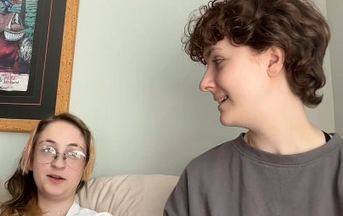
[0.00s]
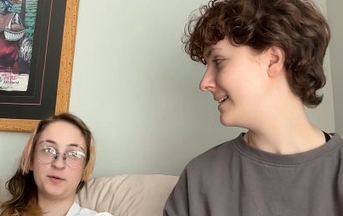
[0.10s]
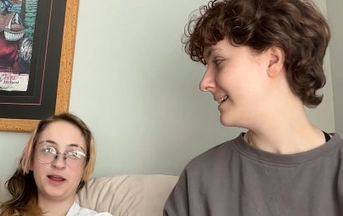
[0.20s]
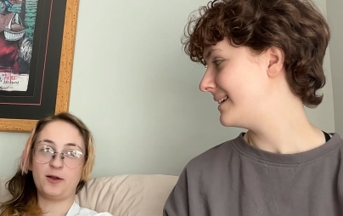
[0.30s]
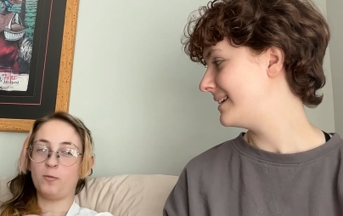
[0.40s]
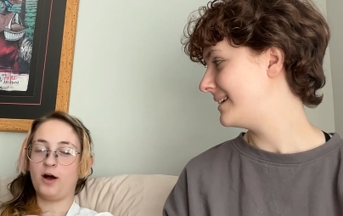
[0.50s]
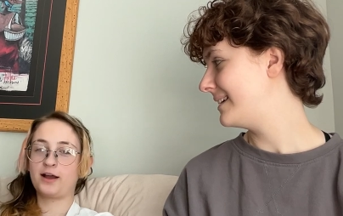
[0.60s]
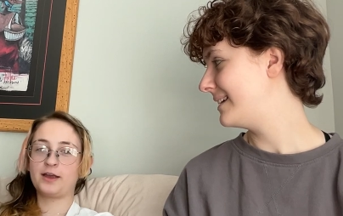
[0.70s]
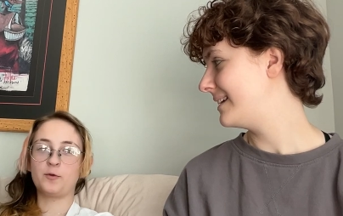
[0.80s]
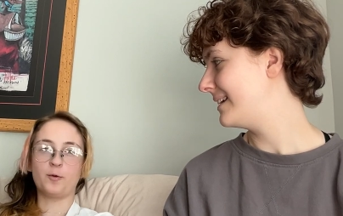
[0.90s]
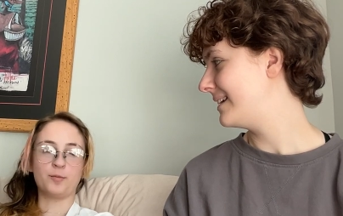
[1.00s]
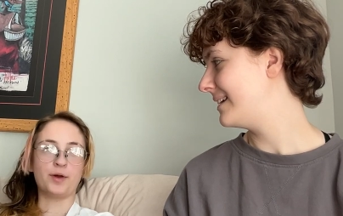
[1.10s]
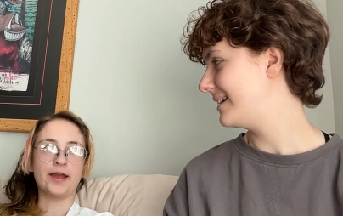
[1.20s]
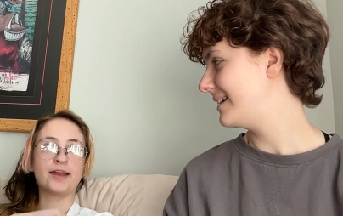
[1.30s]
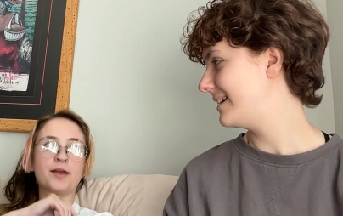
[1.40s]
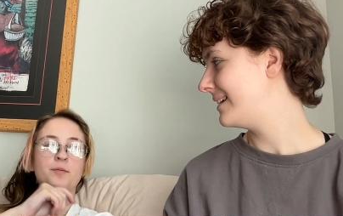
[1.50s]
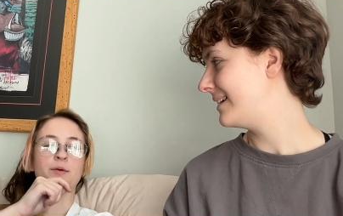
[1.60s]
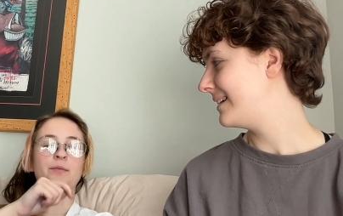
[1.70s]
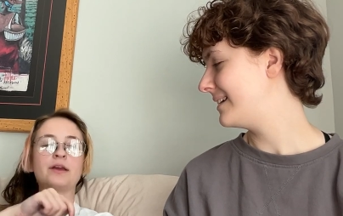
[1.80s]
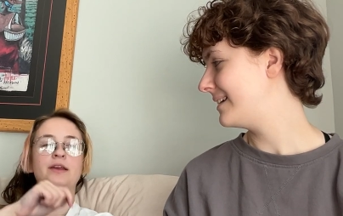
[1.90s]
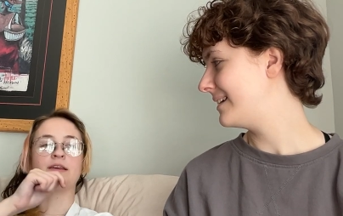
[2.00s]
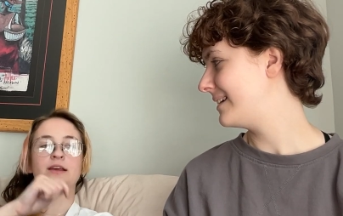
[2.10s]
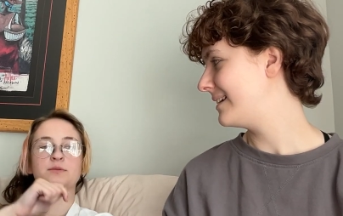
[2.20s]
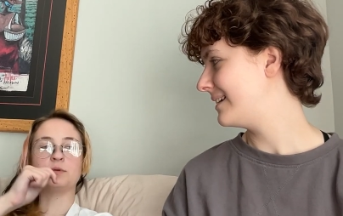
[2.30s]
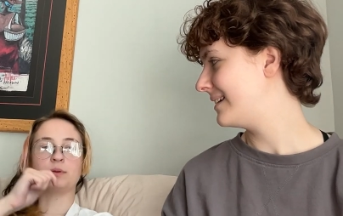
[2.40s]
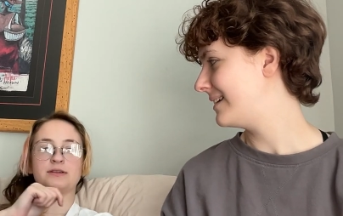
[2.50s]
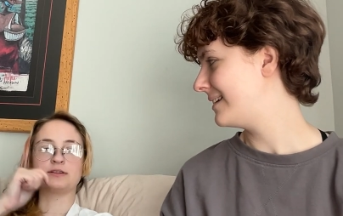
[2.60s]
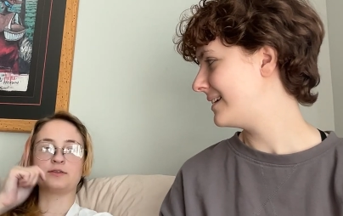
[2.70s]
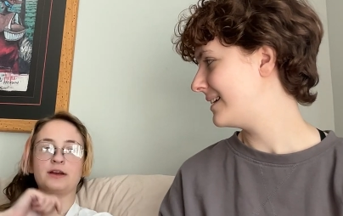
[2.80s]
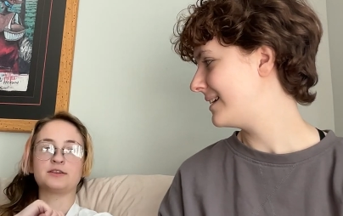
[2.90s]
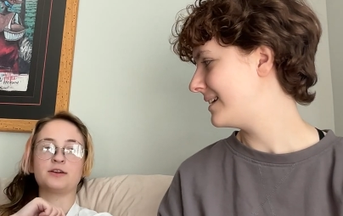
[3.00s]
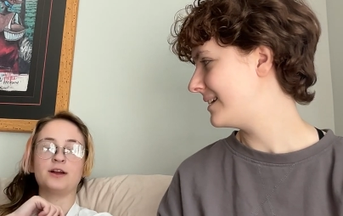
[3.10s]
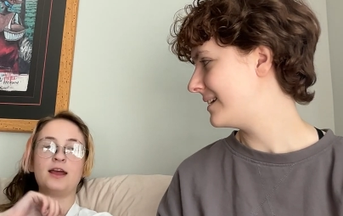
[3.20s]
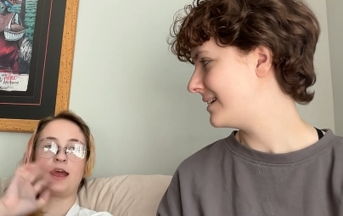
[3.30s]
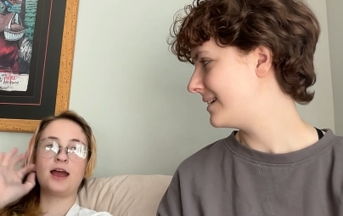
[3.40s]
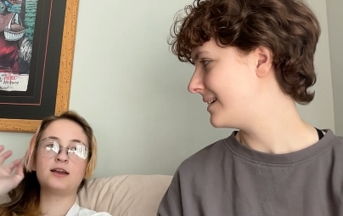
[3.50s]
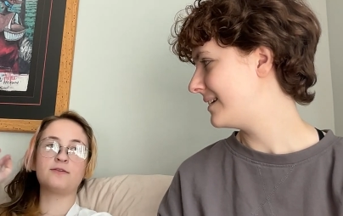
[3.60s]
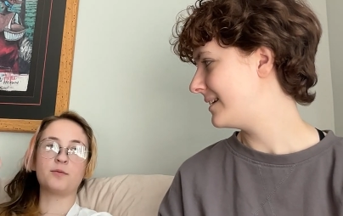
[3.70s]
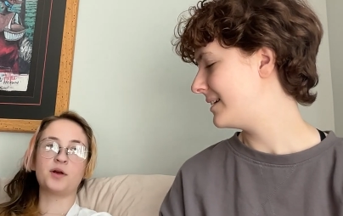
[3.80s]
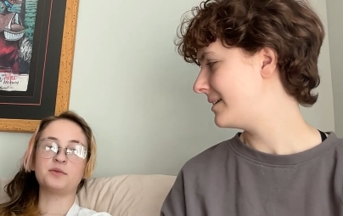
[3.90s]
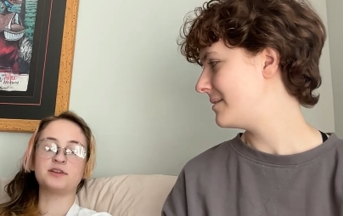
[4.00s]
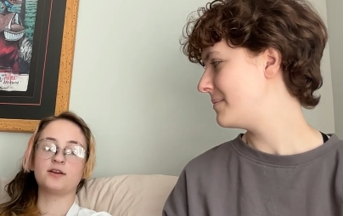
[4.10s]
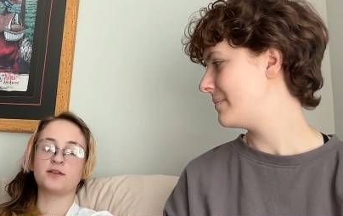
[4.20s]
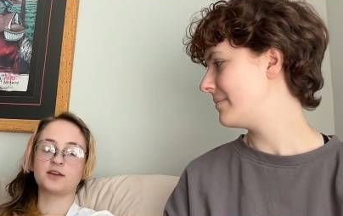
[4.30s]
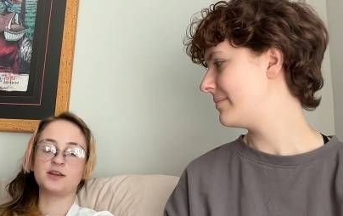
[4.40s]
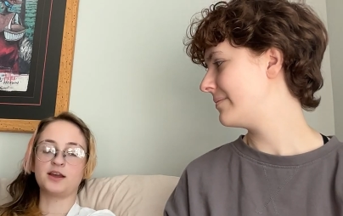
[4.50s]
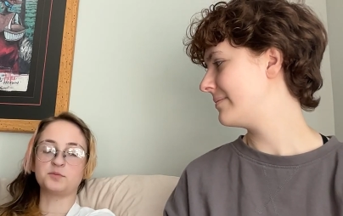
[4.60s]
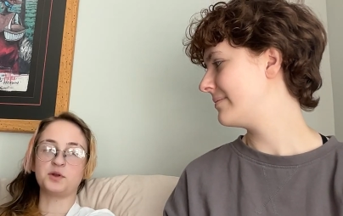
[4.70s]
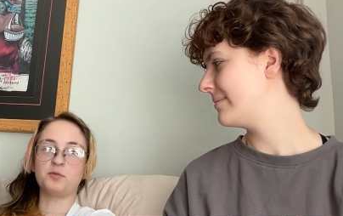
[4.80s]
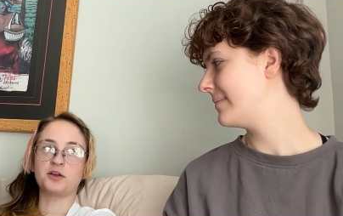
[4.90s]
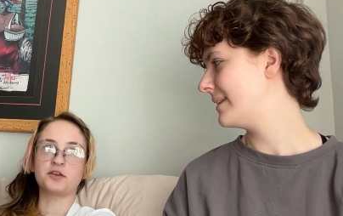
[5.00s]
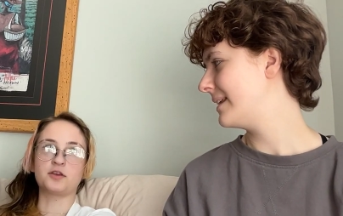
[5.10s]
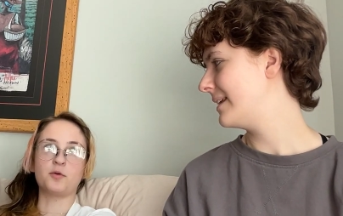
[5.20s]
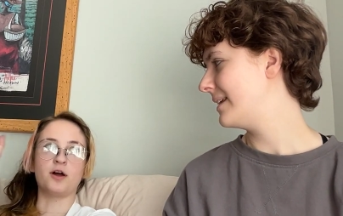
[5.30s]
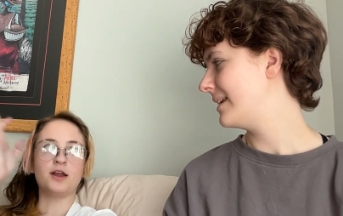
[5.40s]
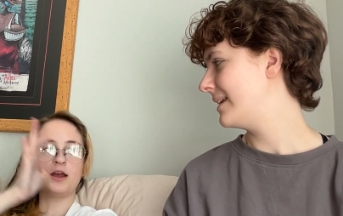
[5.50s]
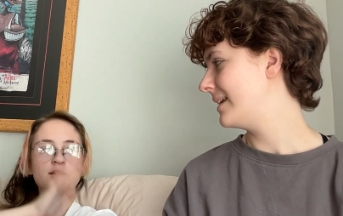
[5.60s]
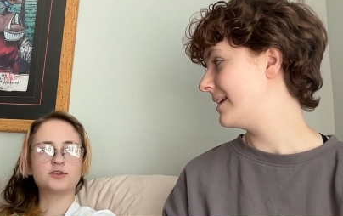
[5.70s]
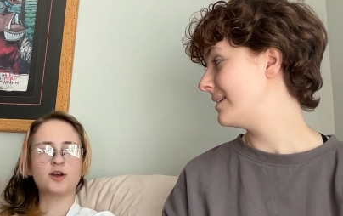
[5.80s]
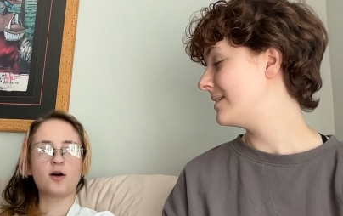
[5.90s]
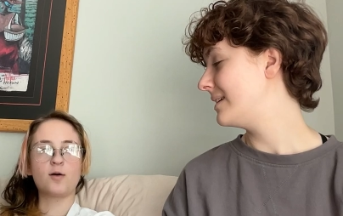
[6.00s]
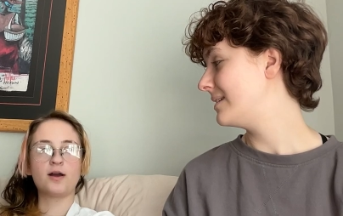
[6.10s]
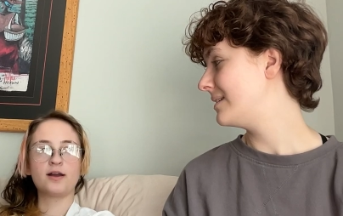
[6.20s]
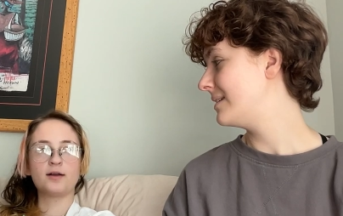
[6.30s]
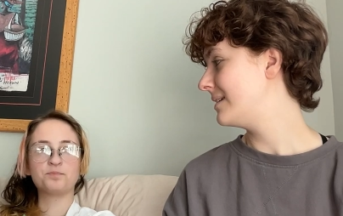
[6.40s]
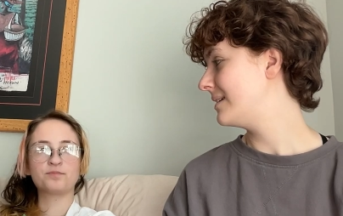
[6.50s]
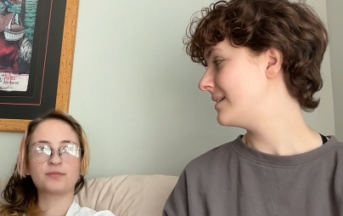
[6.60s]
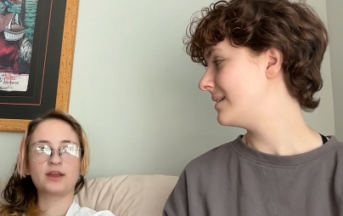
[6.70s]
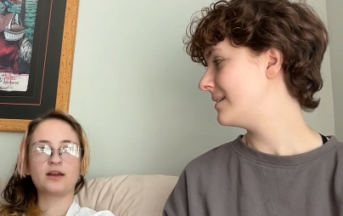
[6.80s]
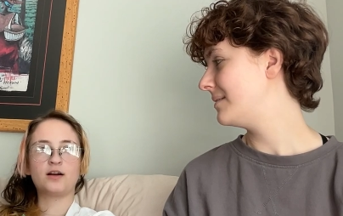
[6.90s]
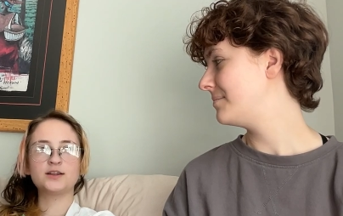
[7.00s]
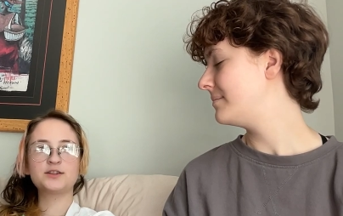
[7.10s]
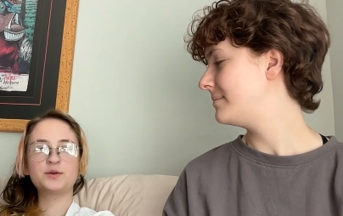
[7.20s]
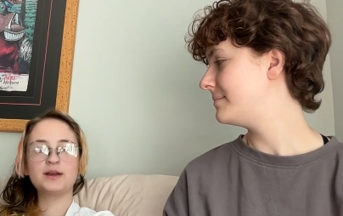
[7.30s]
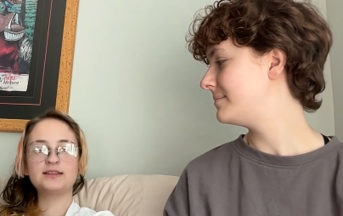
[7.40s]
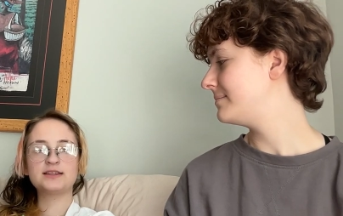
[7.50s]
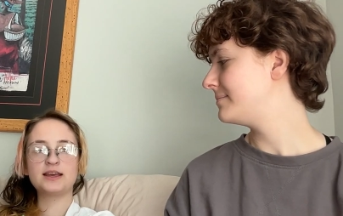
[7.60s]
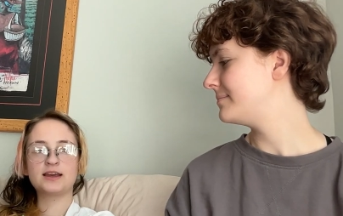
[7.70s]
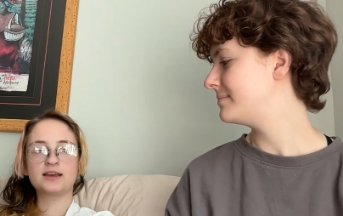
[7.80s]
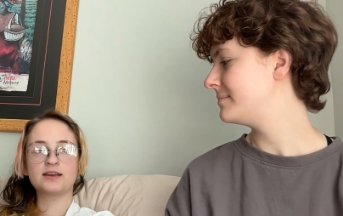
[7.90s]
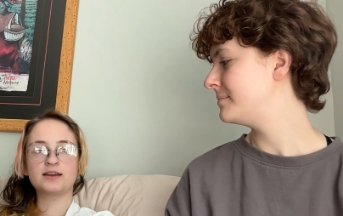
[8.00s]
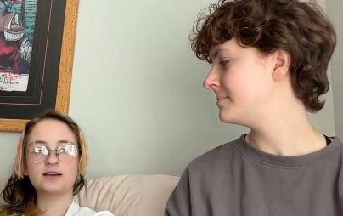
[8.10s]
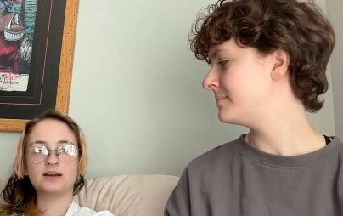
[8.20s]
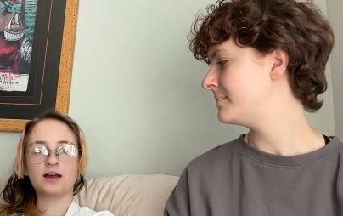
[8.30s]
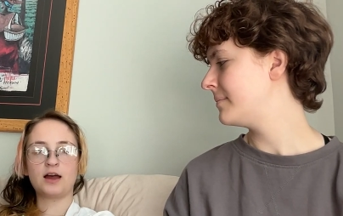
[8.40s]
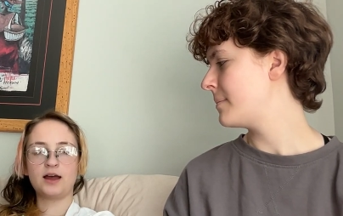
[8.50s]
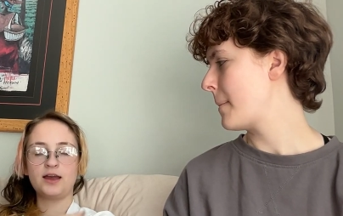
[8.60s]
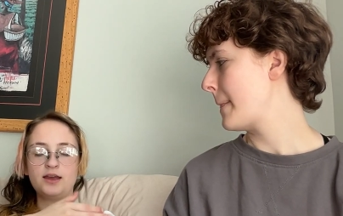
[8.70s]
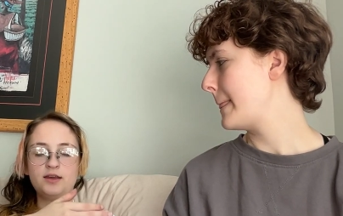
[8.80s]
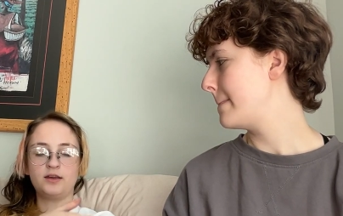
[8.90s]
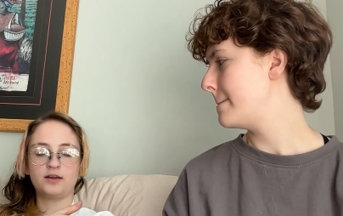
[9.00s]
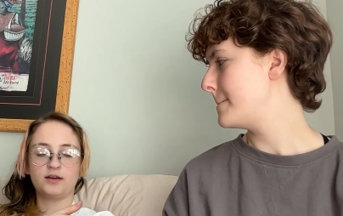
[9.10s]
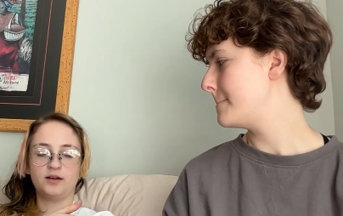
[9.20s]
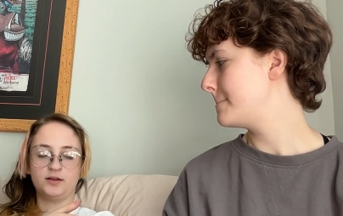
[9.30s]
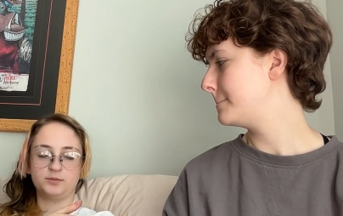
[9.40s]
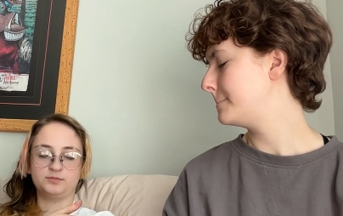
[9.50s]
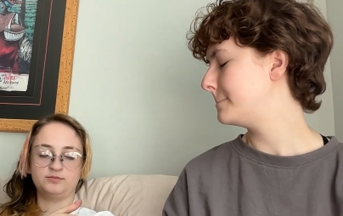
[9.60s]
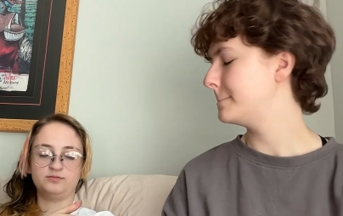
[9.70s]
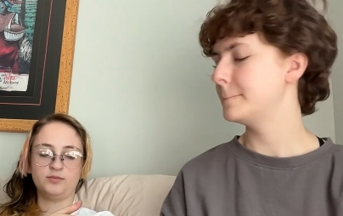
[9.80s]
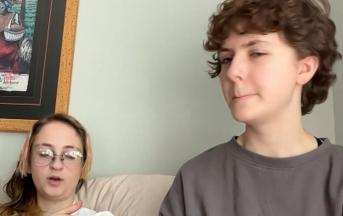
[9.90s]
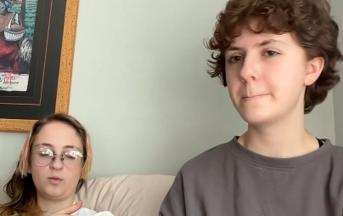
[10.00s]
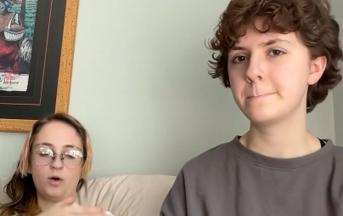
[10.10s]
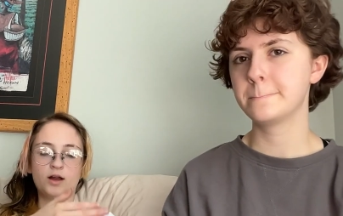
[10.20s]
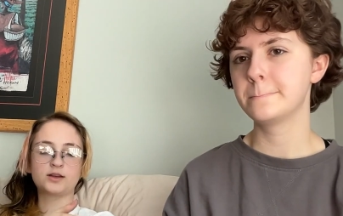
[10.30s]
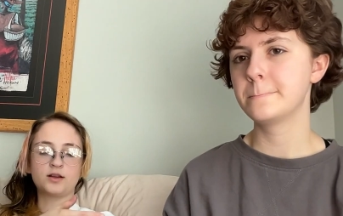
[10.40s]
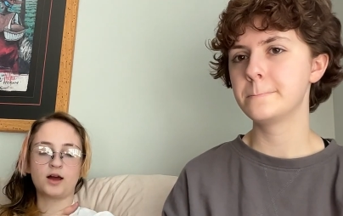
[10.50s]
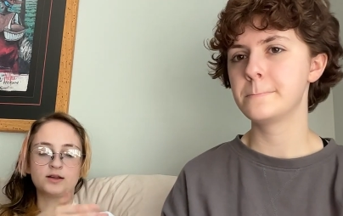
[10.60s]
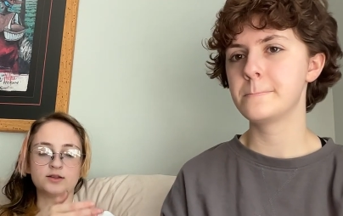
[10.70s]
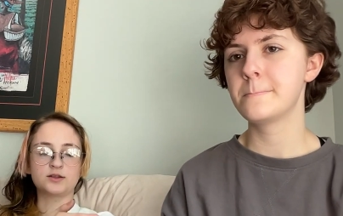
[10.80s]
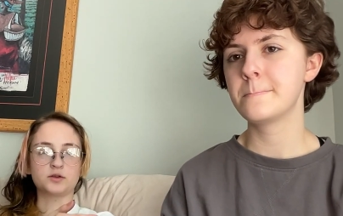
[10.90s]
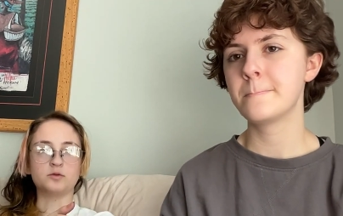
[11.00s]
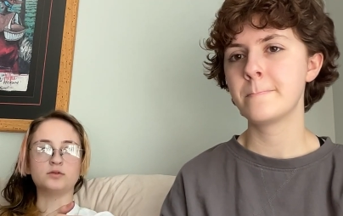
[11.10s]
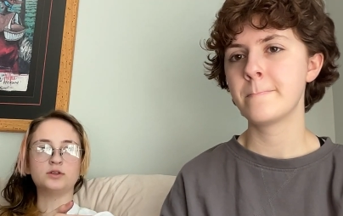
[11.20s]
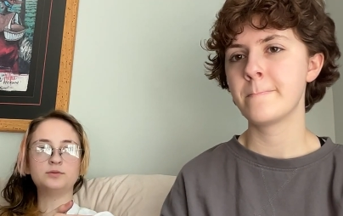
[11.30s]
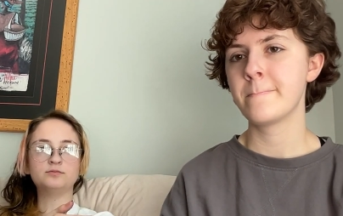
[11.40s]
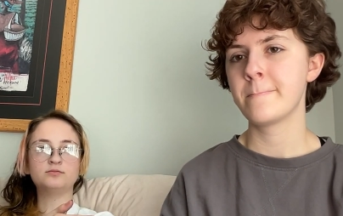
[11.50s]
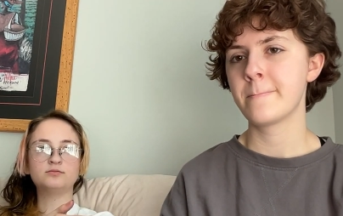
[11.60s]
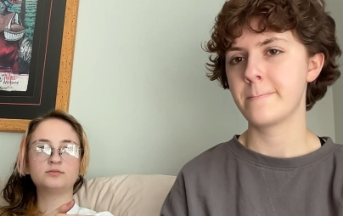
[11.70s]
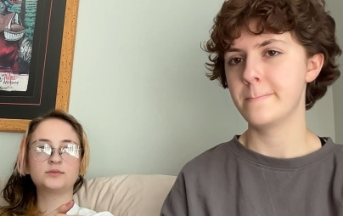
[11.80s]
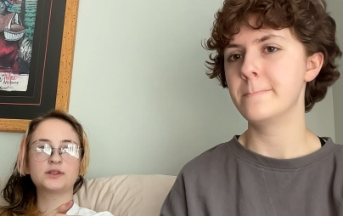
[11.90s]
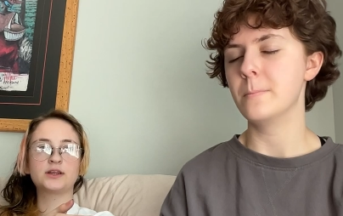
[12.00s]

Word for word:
Speaker 1: don't like walking or biking, but biking gets me places faster. And if I'm by myself, I can take as many breaks as I want. So, also it's like I um walked a lot in school. hmm